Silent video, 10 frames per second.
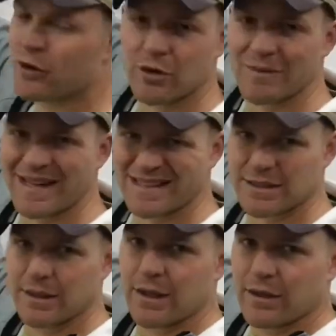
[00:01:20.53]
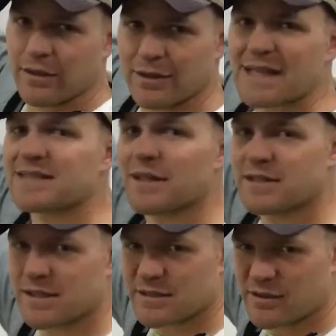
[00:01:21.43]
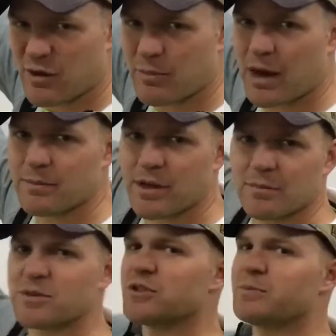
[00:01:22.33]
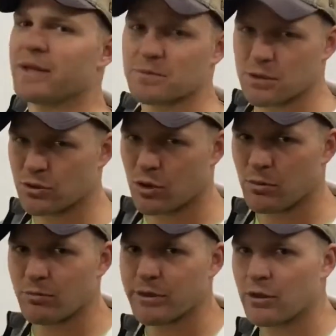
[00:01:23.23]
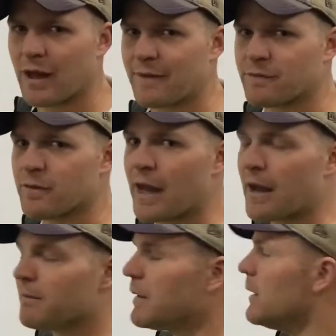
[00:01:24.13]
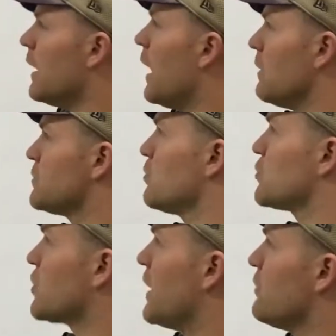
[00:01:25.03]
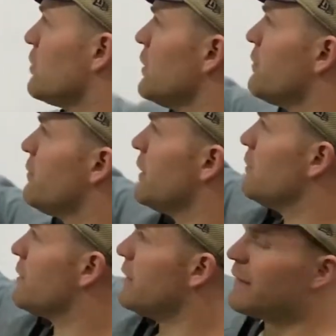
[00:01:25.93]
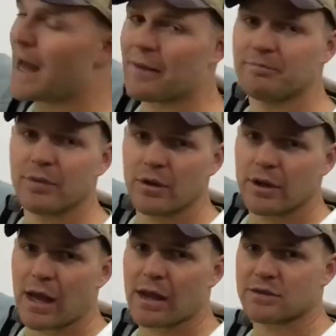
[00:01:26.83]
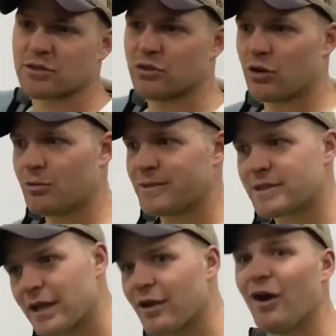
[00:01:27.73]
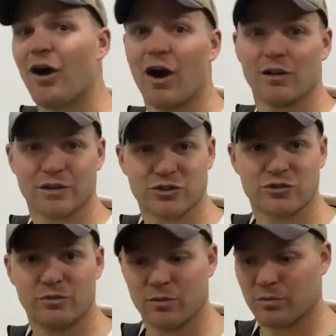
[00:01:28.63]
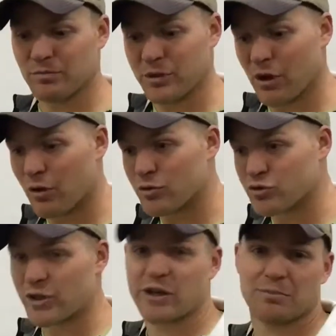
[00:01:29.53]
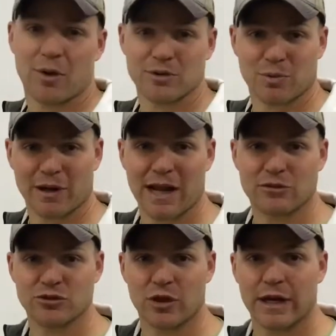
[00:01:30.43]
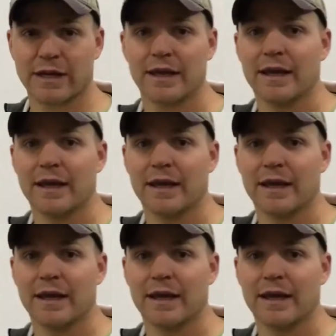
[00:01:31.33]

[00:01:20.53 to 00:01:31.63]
30 minutes, the less and less sensitive our body becomes. It just becomes a normal meal after that. So we're trying to really fit within that. Okay. So you heard me say, let's drink your post-workout drink.